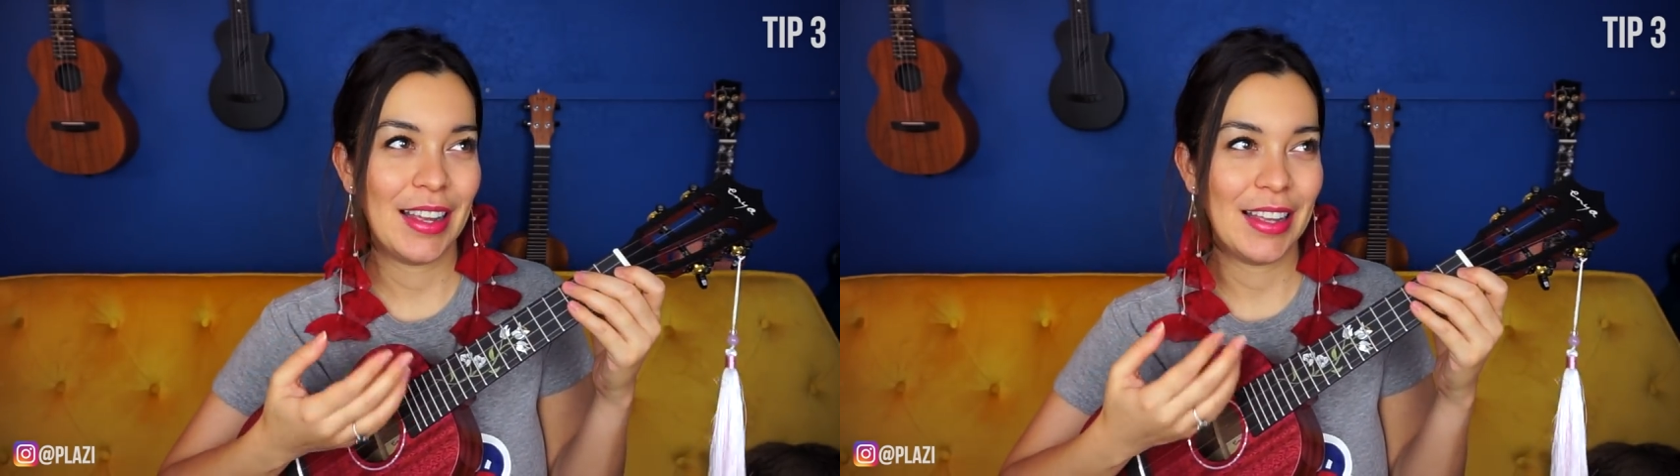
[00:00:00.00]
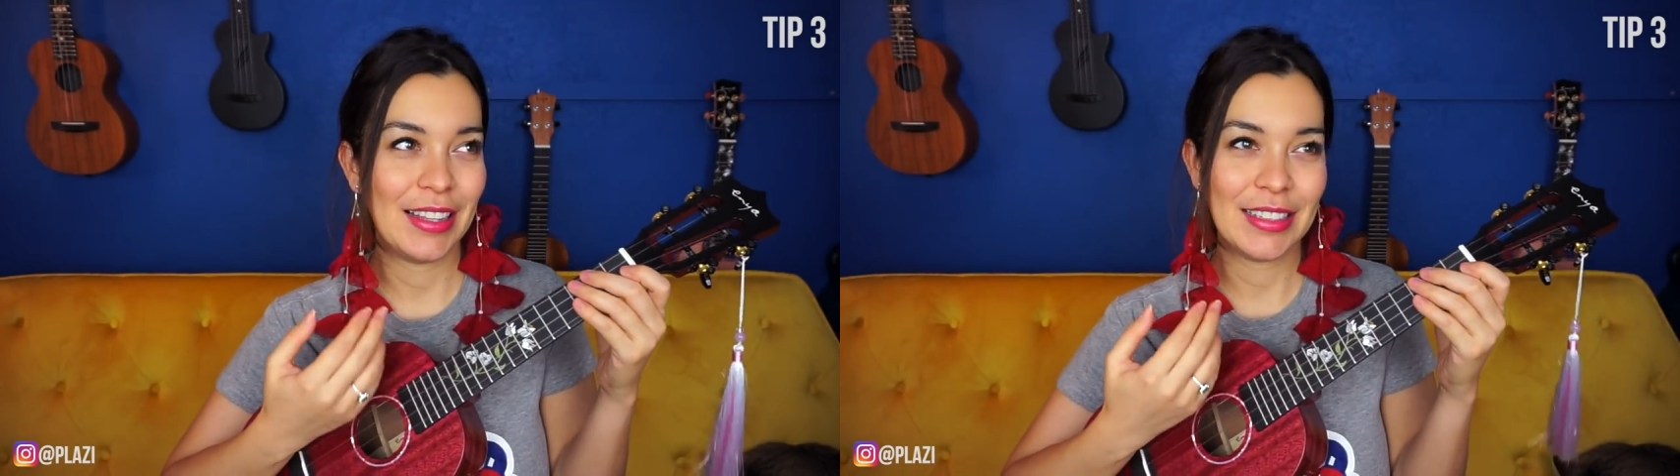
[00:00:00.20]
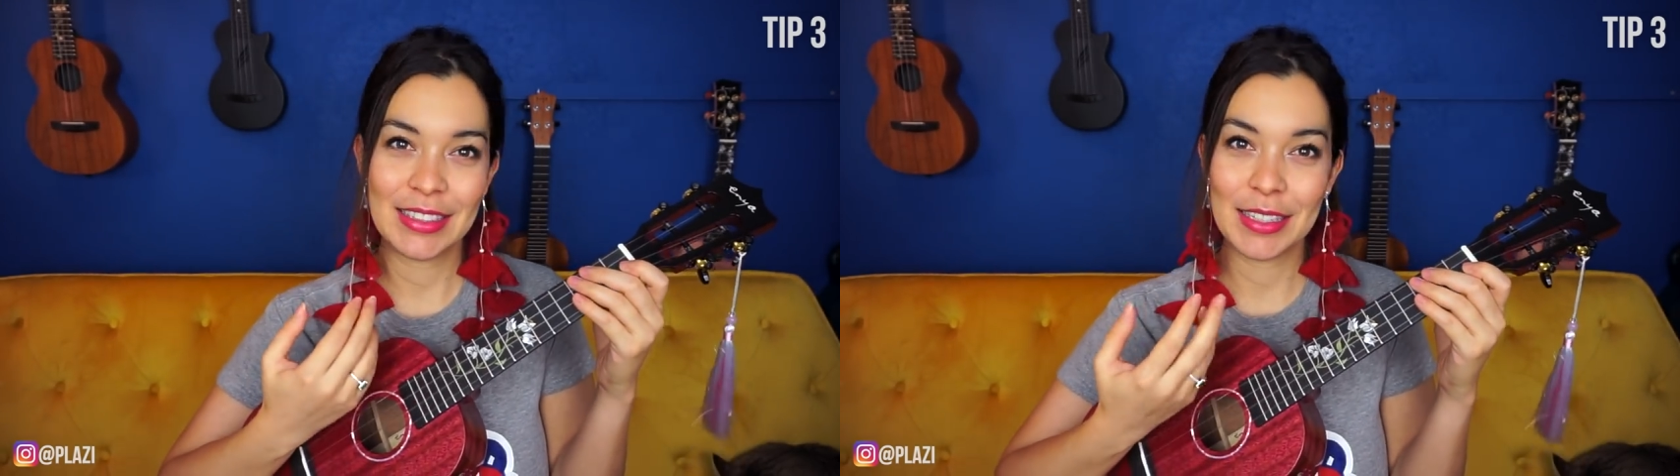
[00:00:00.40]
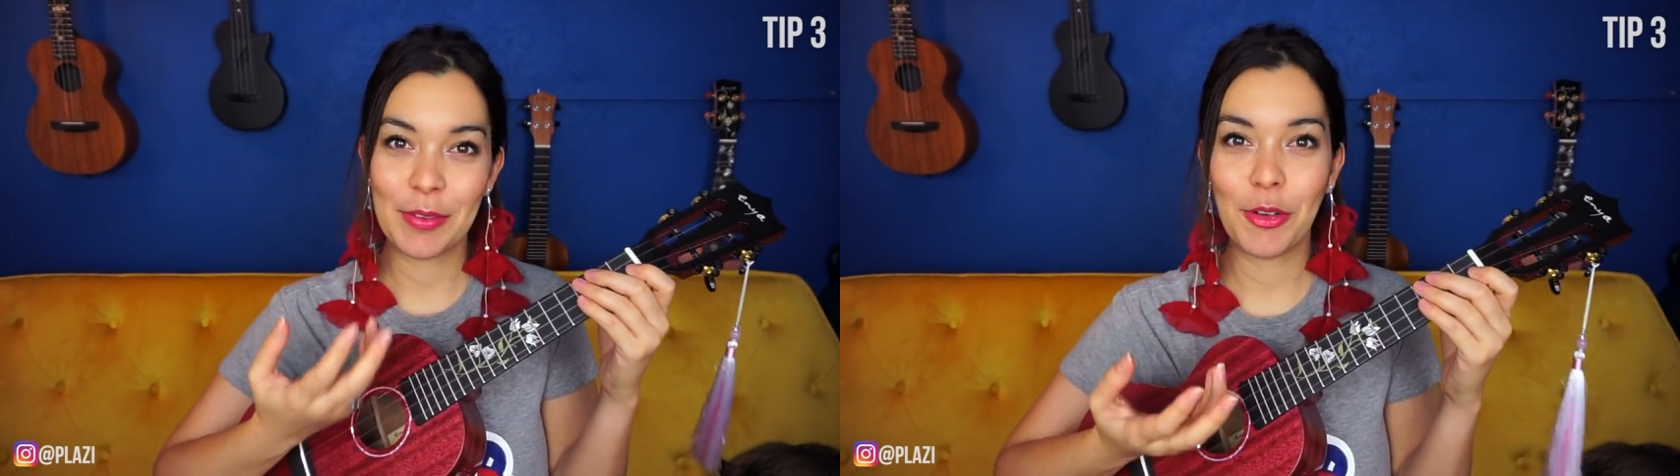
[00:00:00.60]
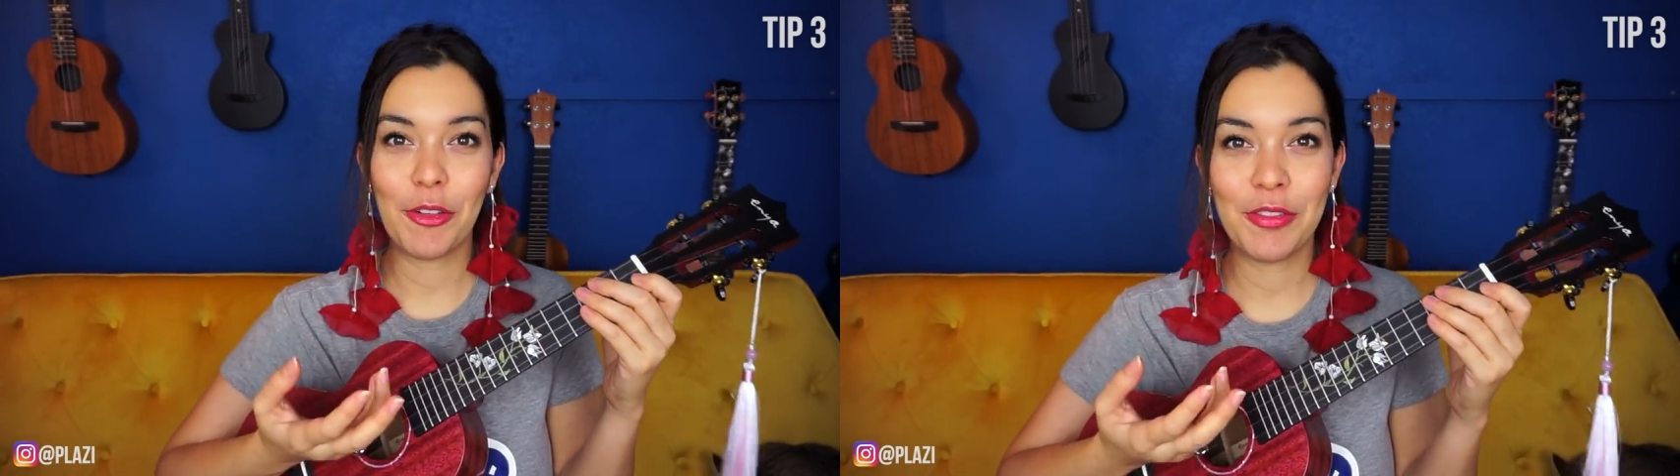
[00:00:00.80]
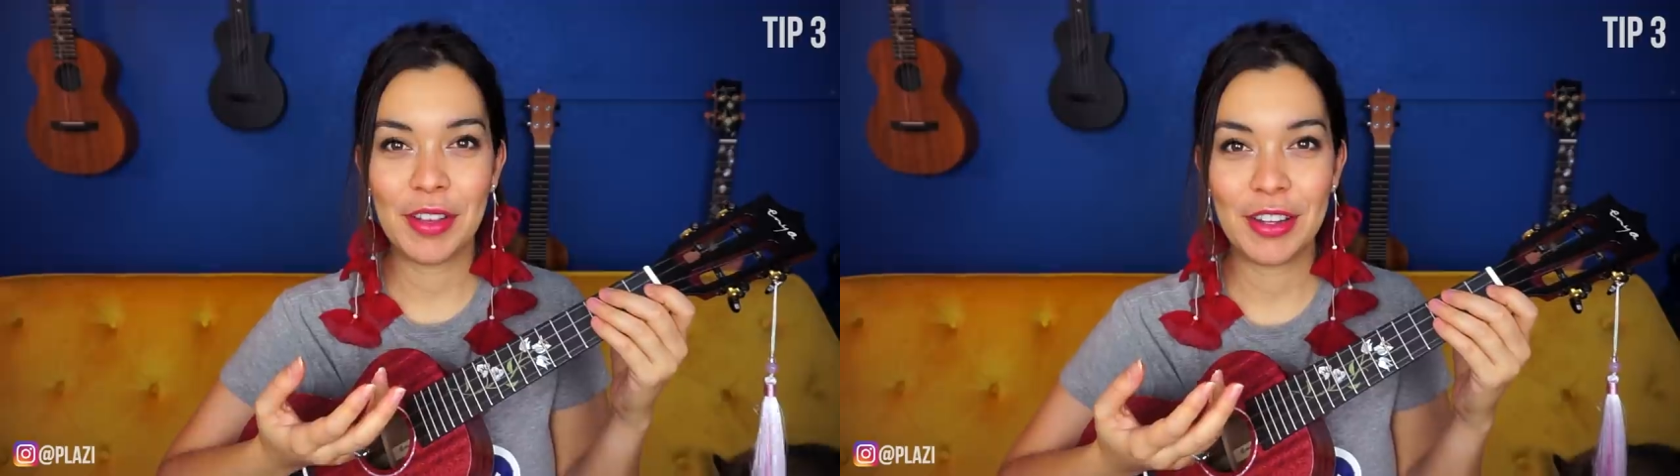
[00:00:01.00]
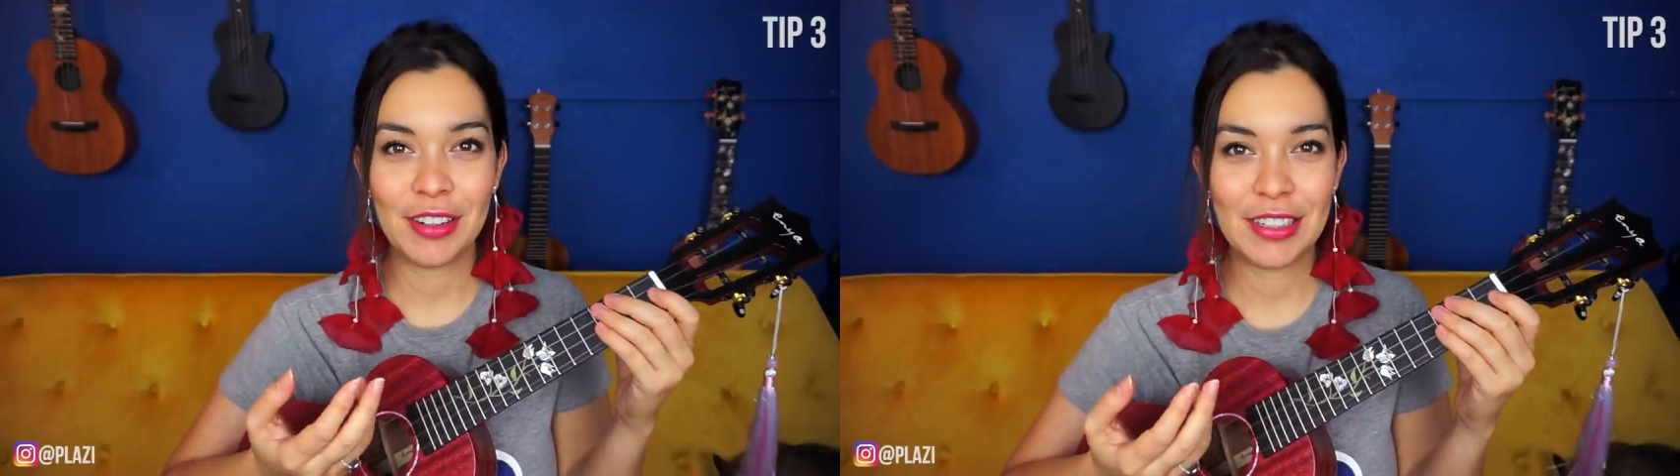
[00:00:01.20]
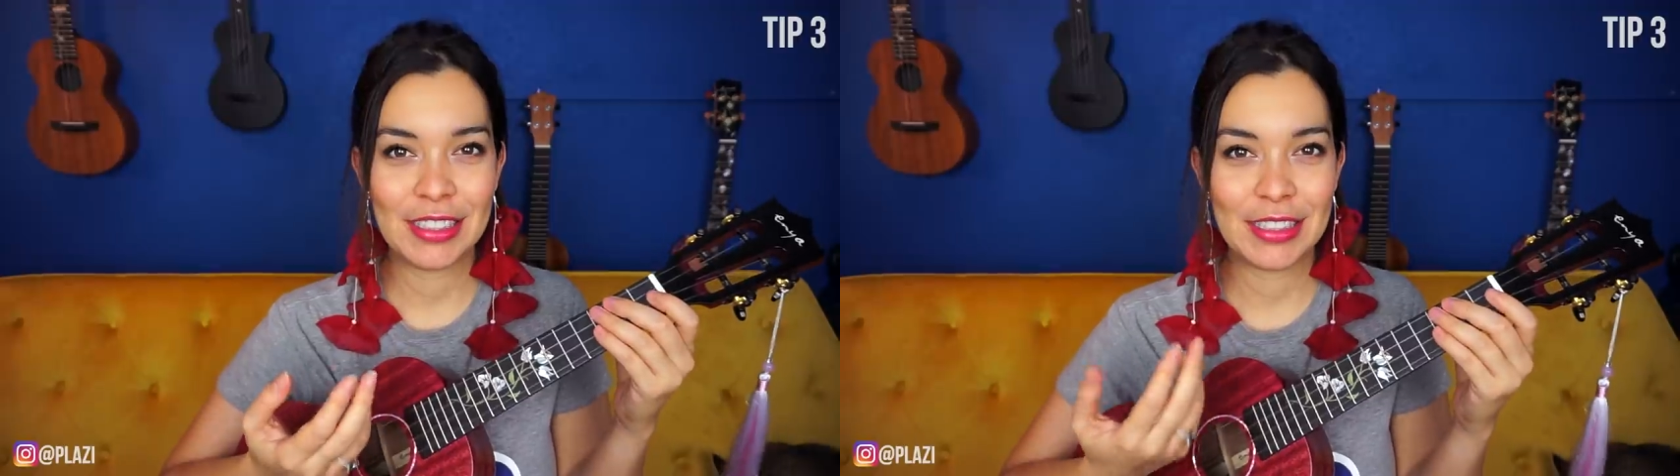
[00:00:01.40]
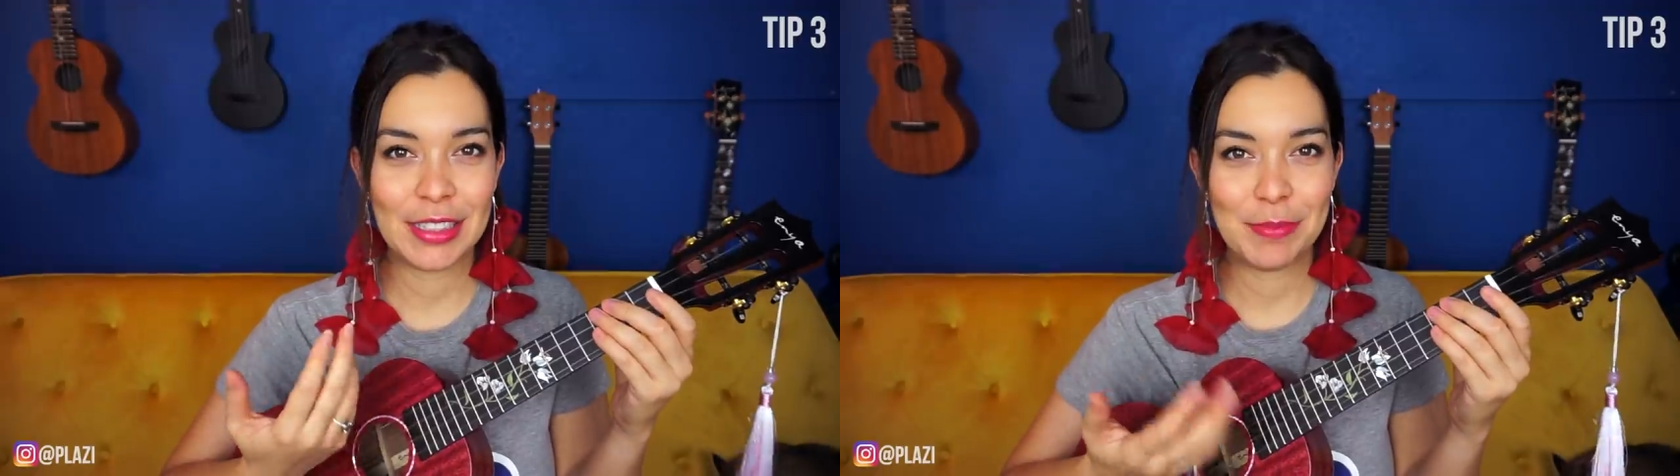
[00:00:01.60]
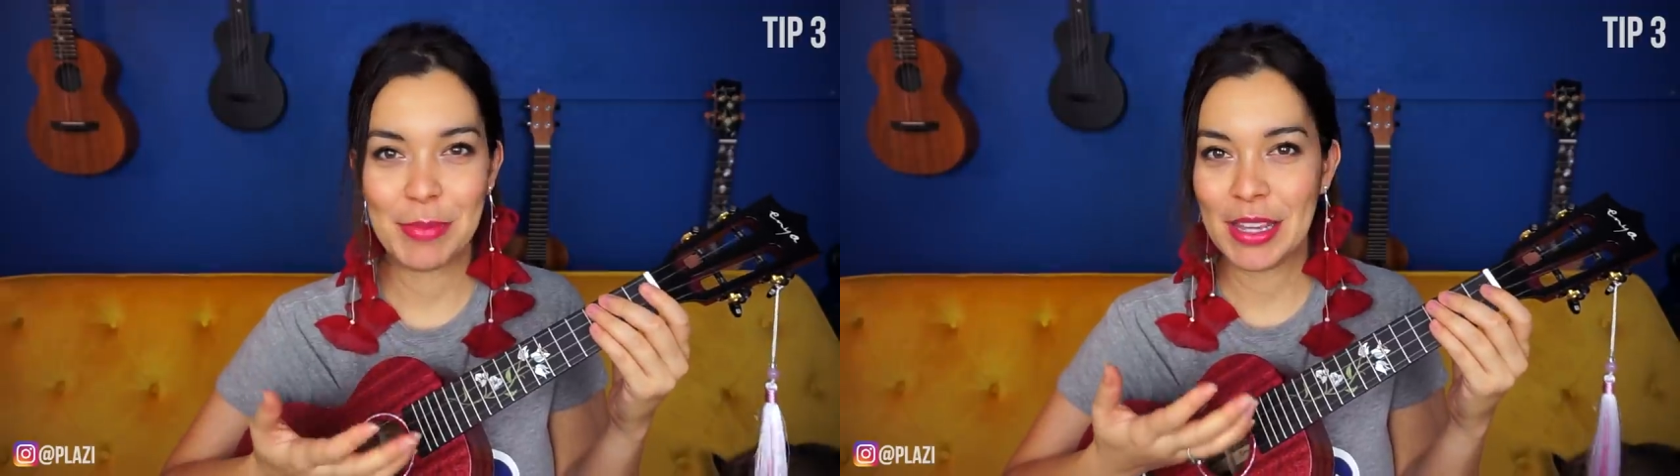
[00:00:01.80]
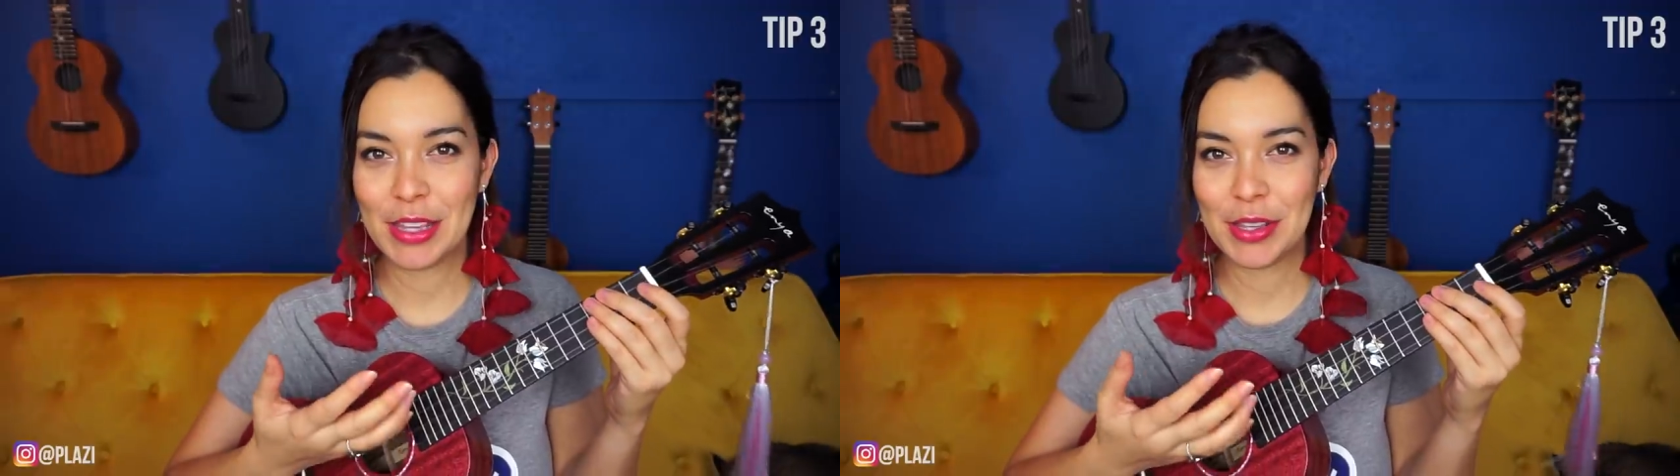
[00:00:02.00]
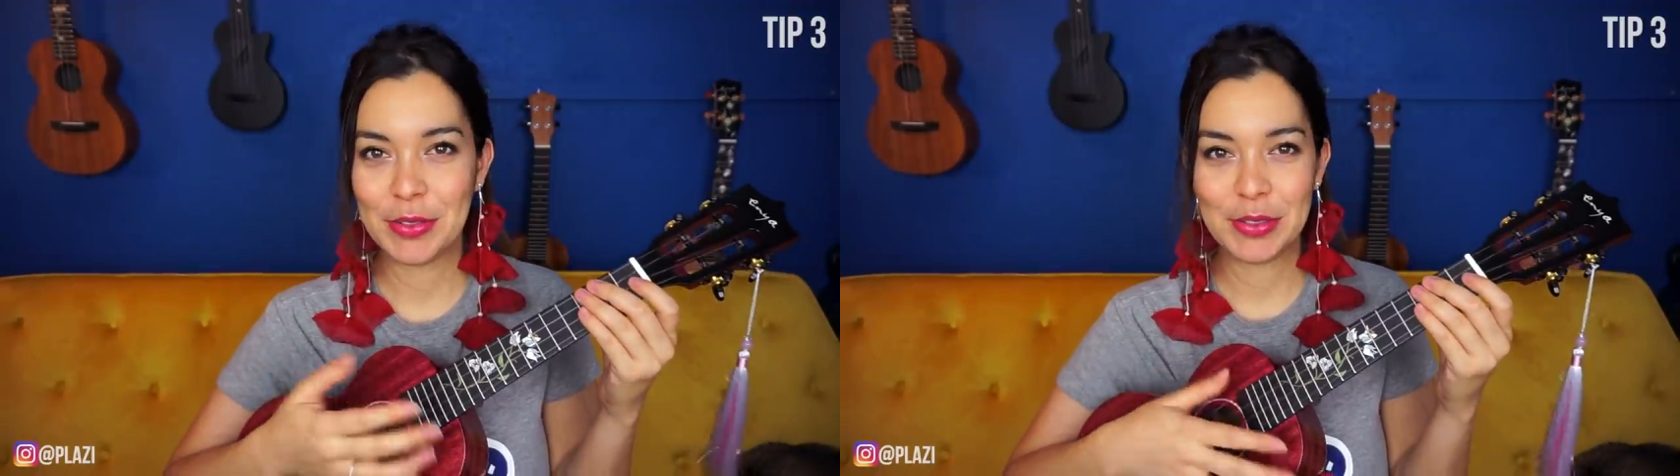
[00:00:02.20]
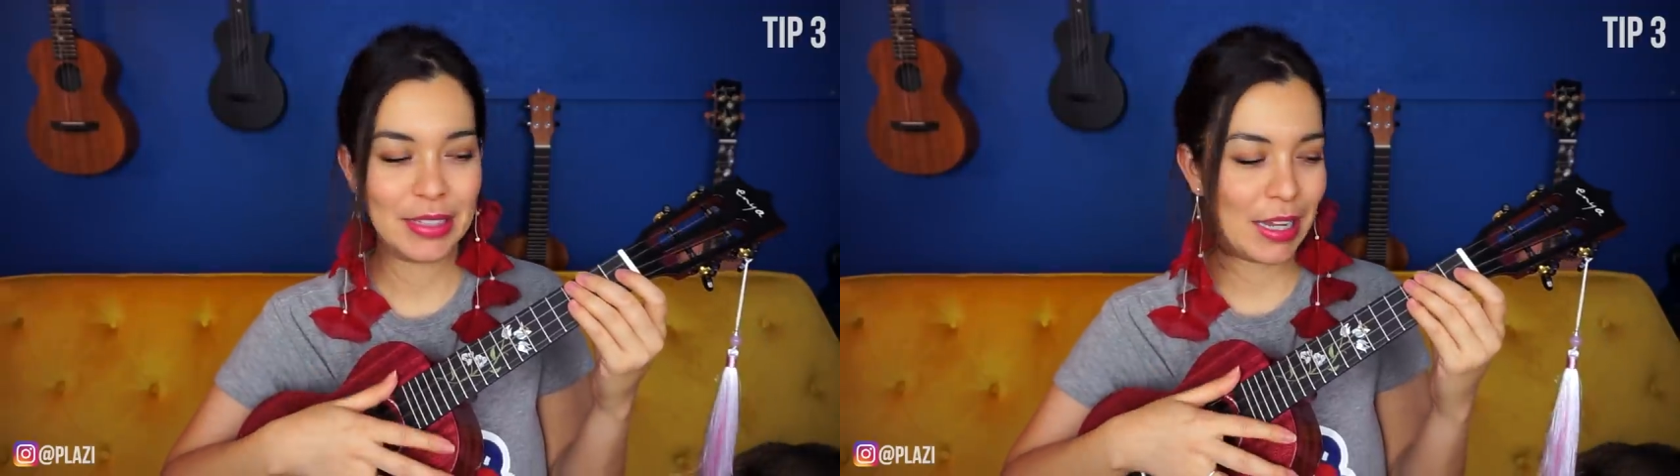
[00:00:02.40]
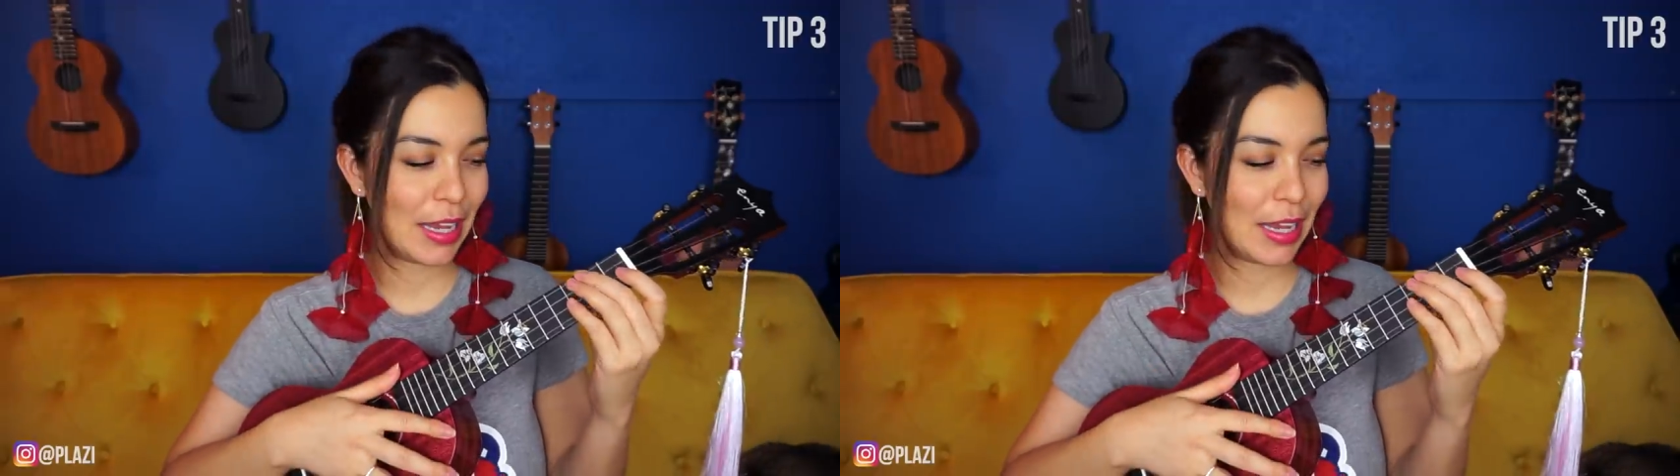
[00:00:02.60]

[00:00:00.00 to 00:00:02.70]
has several fingers being used,